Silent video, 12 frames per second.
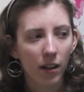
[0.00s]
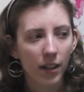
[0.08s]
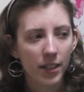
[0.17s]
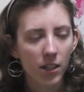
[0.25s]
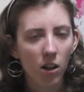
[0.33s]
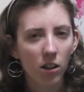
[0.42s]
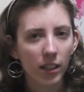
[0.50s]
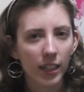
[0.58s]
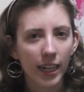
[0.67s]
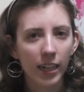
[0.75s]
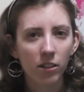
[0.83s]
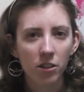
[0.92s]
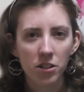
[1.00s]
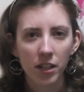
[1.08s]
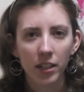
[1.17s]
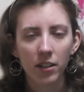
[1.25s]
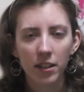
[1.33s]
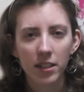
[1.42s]
It's all in English,
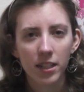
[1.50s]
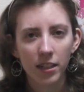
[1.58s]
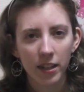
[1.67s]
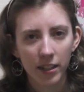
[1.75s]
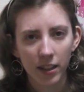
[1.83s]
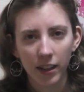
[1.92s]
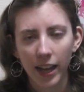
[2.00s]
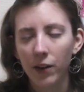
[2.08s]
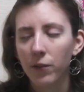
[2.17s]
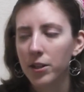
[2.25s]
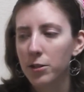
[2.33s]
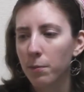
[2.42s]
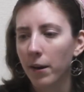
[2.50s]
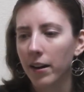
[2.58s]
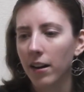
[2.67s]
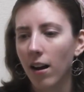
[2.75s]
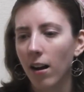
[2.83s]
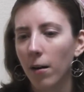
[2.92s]
like you can select the language,
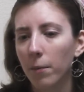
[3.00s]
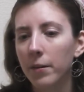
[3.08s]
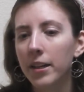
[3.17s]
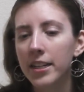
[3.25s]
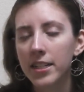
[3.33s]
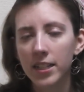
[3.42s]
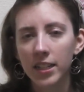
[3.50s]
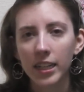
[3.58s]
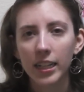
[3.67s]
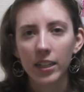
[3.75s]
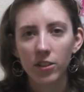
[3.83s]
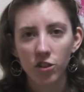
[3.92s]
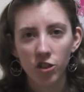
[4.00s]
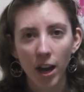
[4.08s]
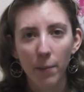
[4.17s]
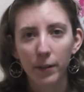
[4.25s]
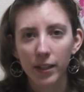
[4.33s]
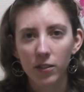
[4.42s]
but it is the
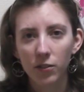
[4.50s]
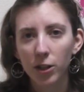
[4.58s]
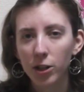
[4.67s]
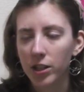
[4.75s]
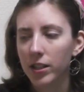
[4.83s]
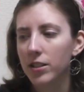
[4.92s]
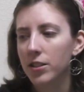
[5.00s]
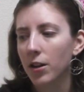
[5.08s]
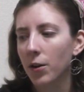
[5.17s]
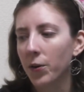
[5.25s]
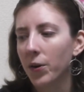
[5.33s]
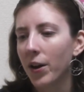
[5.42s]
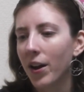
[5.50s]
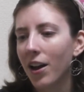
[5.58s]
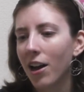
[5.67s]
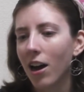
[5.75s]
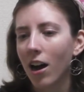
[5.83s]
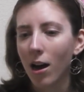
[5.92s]
Japanese version, so
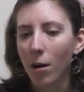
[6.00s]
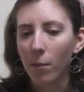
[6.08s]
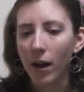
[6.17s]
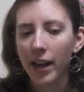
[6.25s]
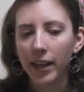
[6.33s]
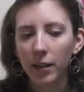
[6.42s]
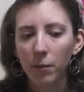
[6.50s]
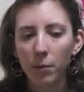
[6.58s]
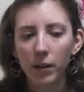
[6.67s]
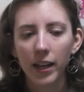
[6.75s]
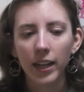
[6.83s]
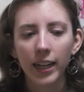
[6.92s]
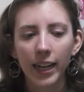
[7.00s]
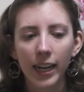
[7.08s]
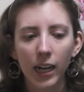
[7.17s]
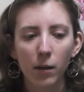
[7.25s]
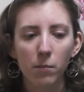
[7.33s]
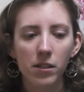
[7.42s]
I can play
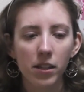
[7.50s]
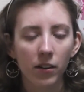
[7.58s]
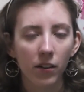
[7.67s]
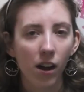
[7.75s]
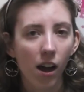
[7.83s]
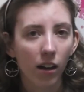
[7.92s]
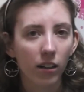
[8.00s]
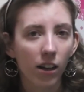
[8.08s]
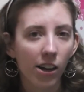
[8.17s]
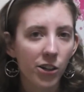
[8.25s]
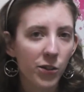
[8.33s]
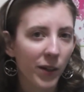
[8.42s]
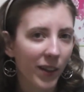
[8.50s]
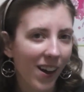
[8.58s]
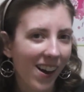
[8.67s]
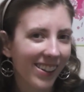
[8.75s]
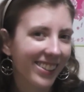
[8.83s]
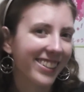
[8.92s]
games that are not country
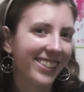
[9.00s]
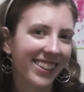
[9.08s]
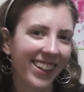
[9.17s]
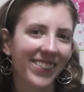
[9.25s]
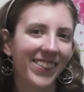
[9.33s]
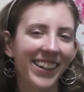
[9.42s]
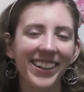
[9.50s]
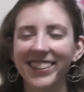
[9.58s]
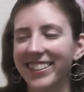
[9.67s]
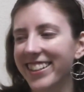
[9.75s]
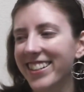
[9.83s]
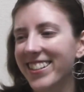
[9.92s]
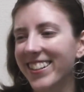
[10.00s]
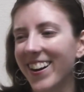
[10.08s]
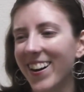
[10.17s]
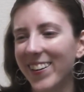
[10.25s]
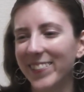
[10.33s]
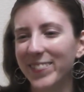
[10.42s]
locked, that are in English,
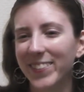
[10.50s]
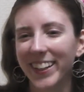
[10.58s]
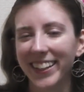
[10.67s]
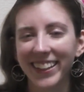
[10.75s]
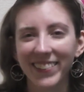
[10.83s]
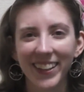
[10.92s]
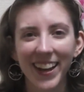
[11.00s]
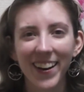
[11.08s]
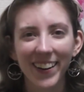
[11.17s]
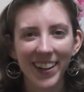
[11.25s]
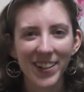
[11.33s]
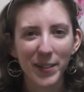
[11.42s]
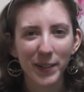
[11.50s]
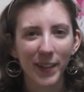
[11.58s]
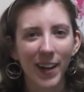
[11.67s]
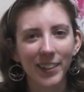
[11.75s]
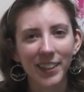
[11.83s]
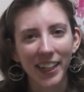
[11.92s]
but if they are country
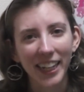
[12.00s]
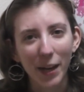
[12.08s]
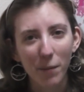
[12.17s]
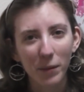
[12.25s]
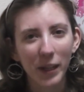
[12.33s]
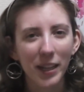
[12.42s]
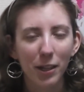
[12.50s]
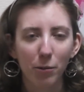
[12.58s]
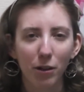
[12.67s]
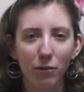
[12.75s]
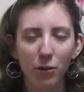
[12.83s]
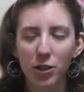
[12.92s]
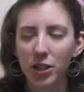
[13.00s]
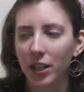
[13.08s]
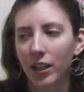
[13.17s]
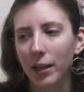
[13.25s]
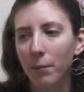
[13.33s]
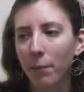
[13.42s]
locked, I can't play them, unfortunately.